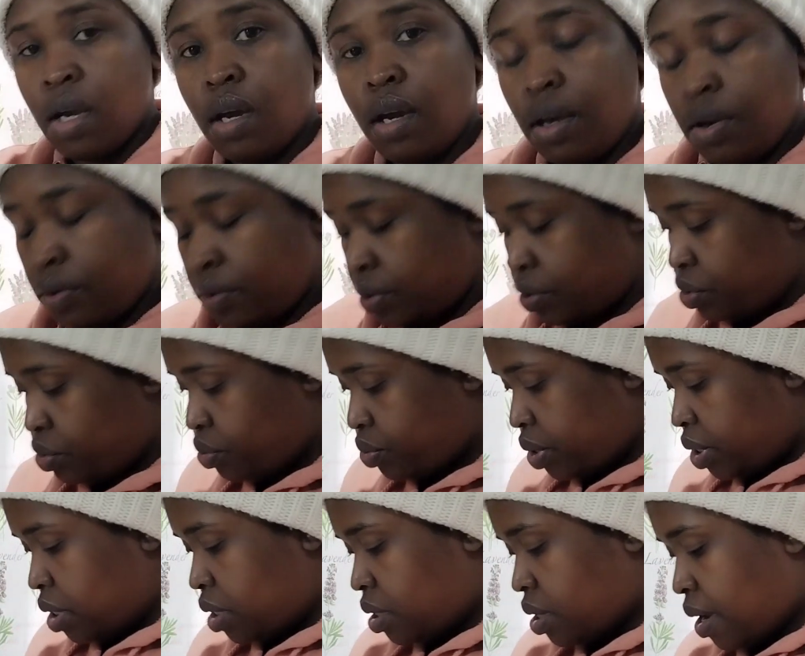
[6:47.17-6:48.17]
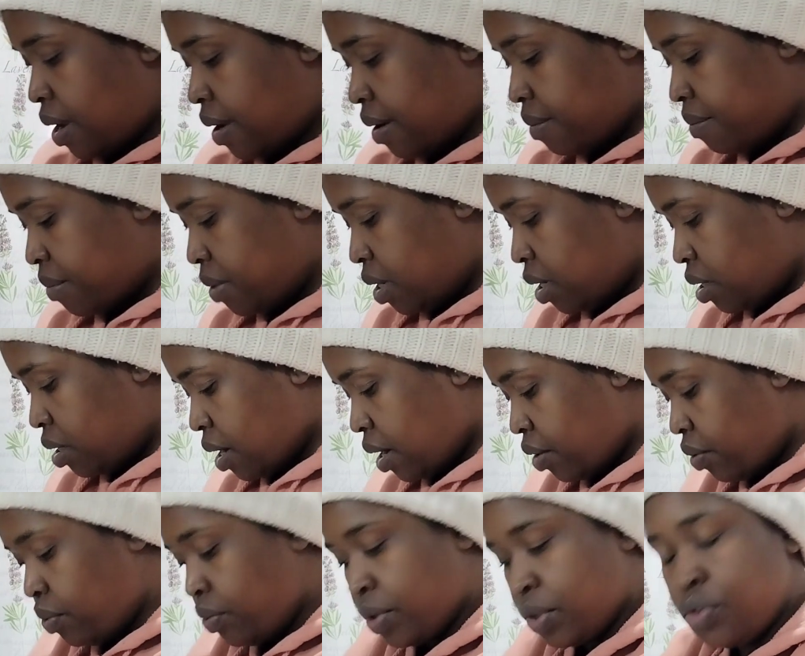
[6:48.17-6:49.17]
I don't want to waste time, and I
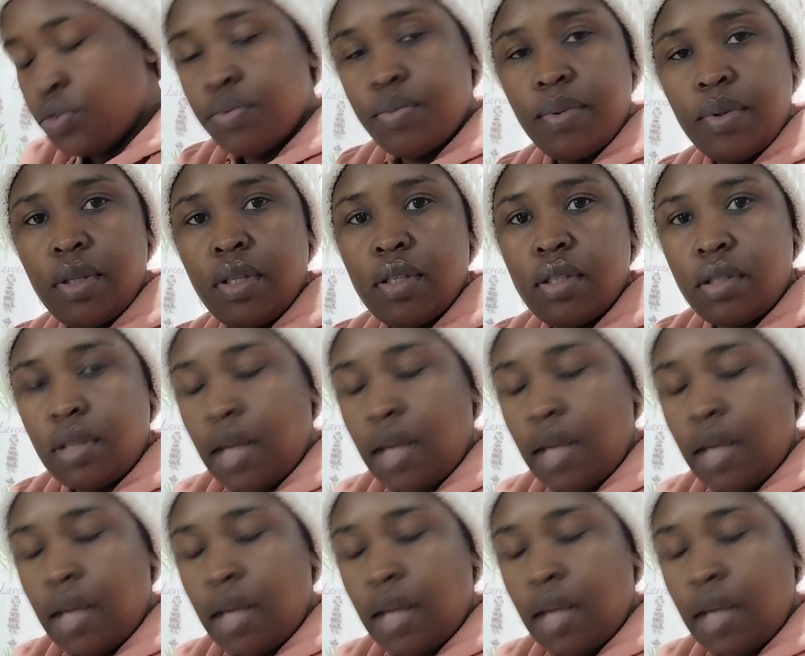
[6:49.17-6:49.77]
don't want to be